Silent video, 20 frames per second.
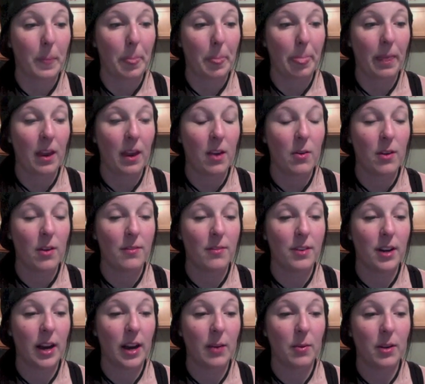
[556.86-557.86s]

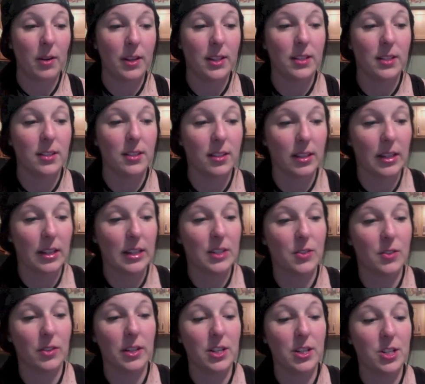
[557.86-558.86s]
However, I wanted this to lead
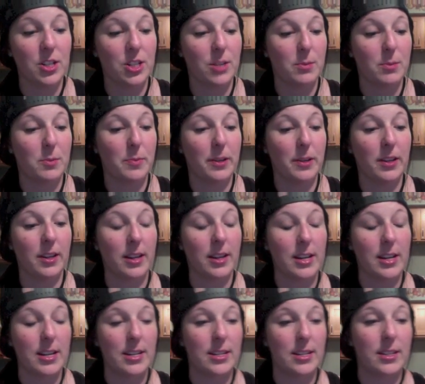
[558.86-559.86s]
into relationships
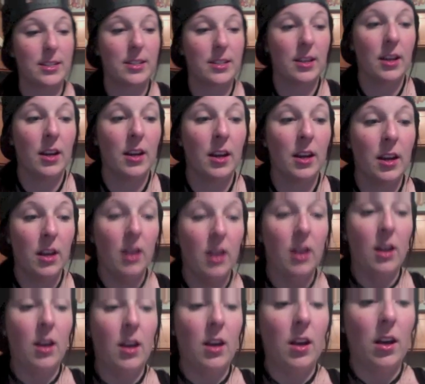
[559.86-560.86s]
because,
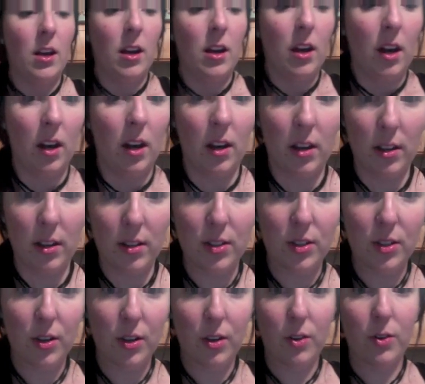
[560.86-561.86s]

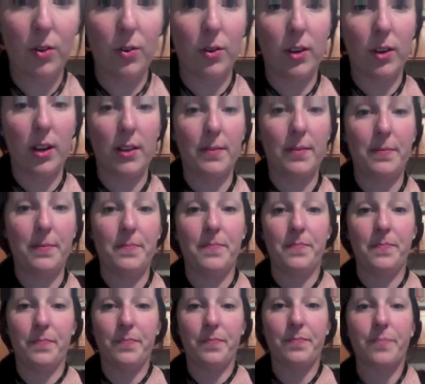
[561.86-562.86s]
so
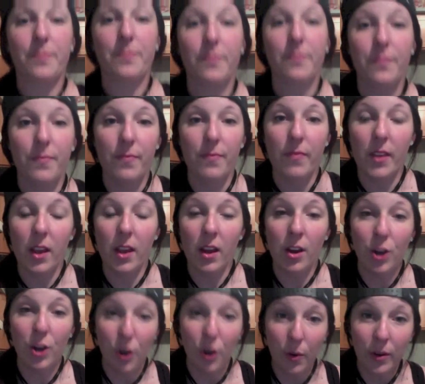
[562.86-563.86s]

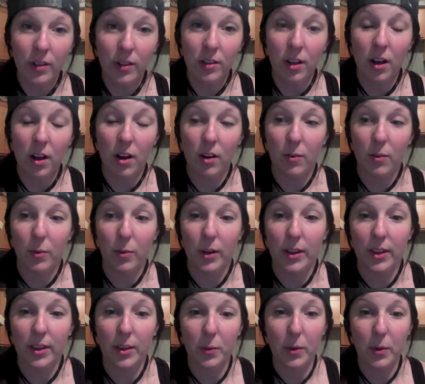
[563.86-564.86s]
going along
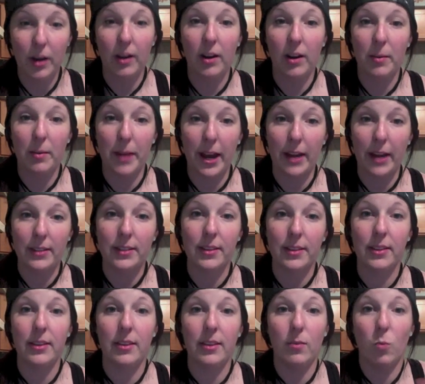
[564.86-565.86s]
with the wearing a mask,
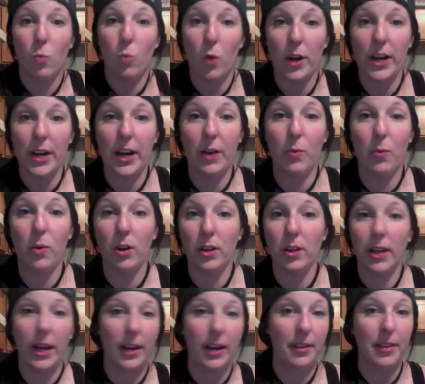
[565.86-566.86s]
one day we're
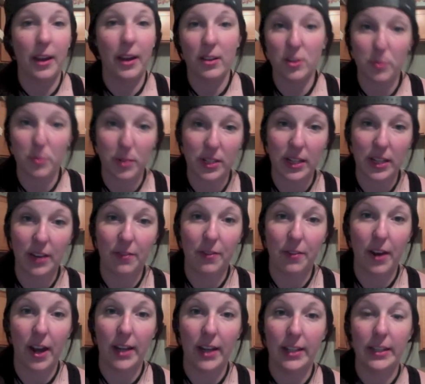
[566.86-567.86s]
like 1,000%
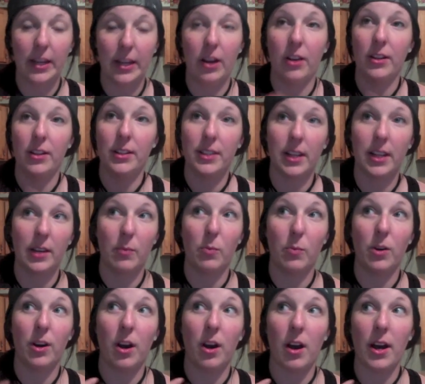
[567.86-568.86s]
fine and then all of a sudden
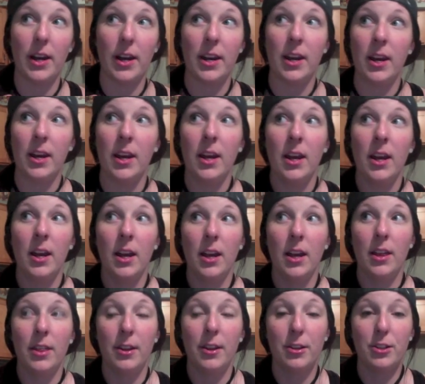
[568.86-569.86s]
we're not.
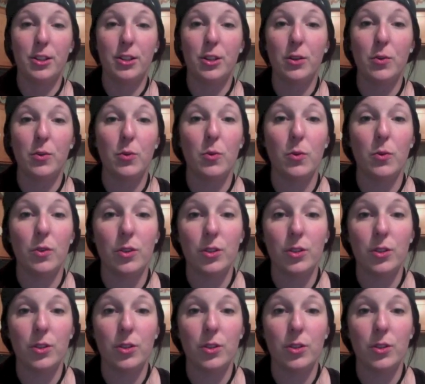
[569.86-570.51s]
There's two